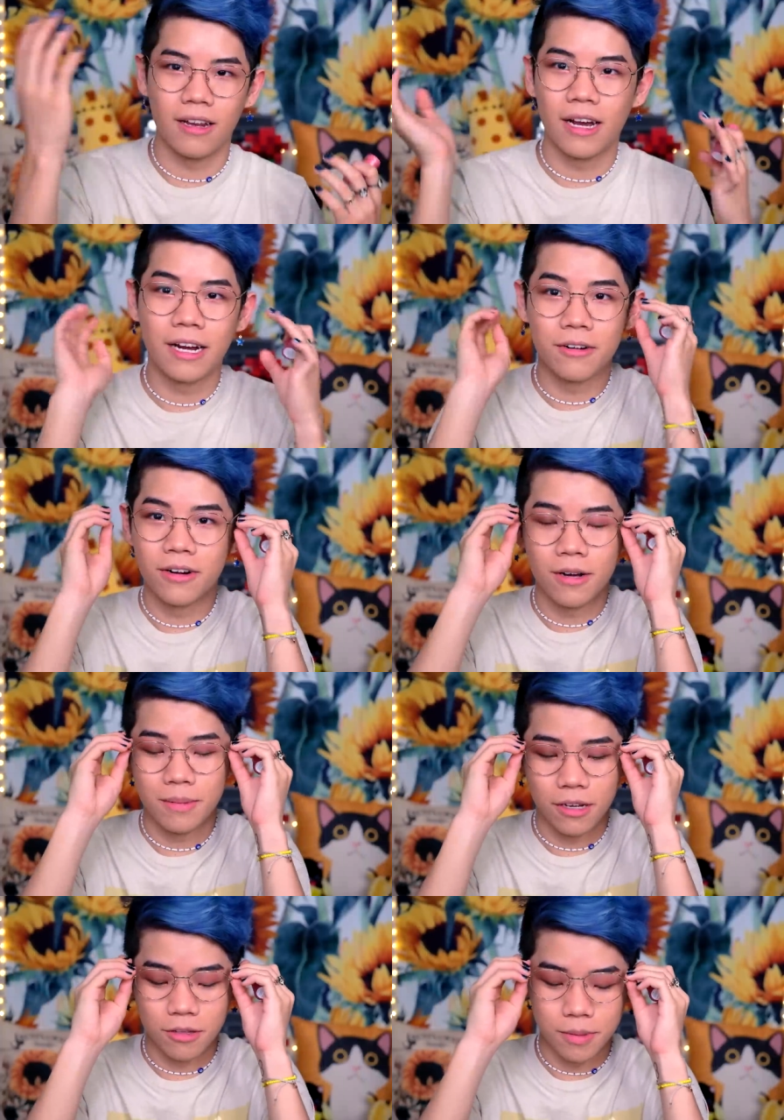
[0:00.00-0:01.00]
And I don't know how
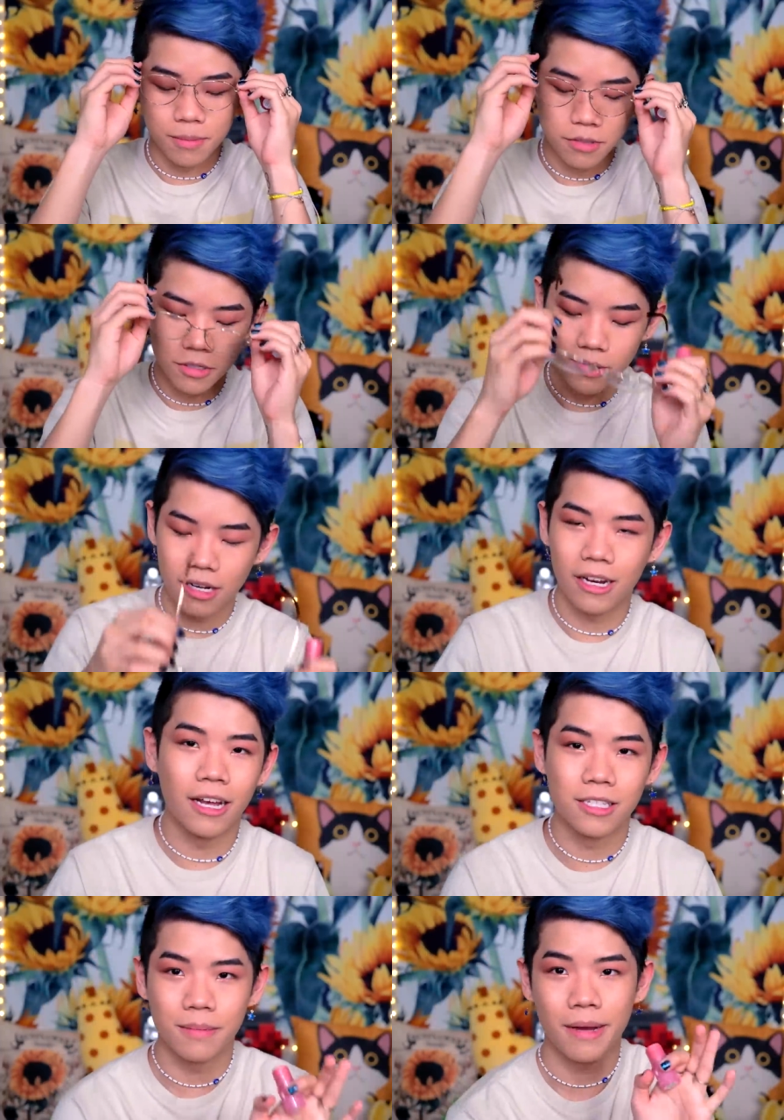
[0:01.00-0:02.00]
other people do it. It
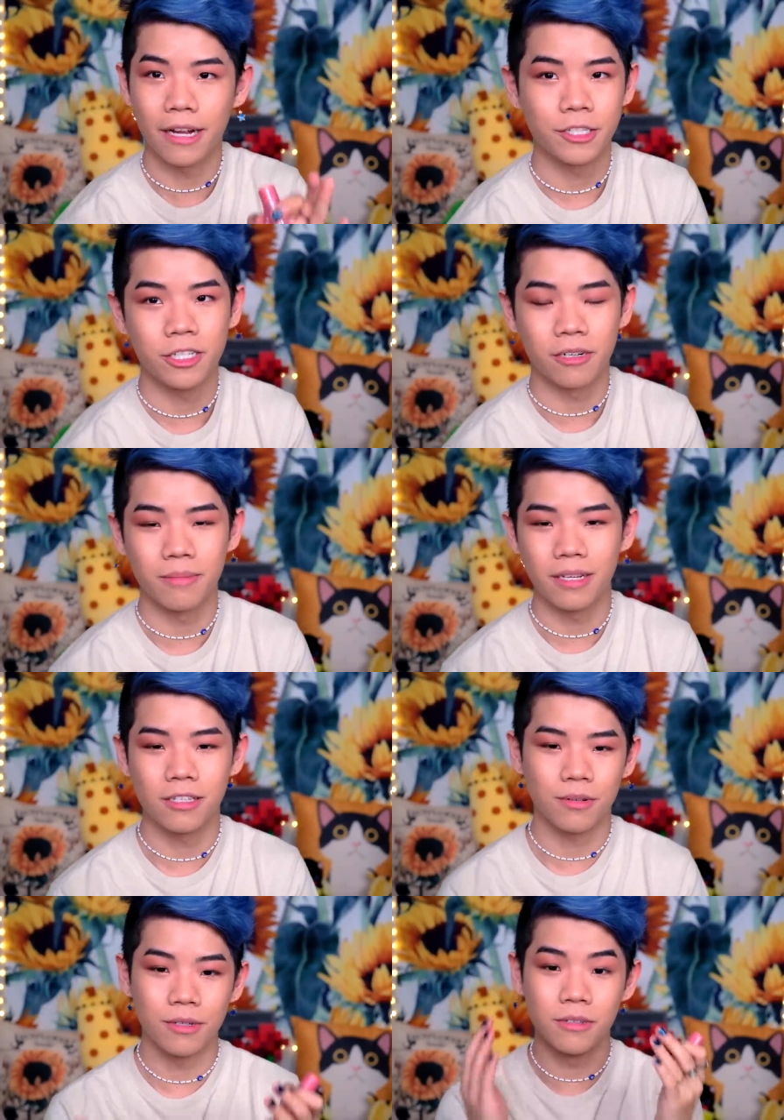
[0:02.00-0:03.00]
ends up patchy on me,
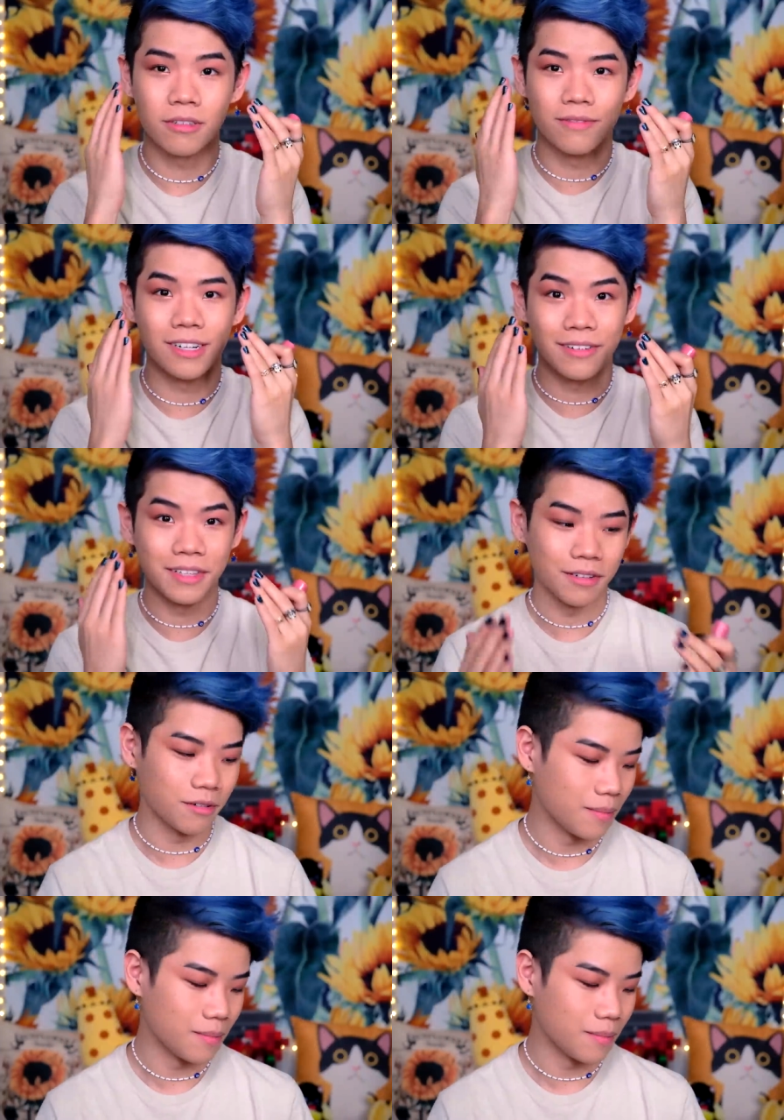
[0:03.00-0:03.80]
so I use a very little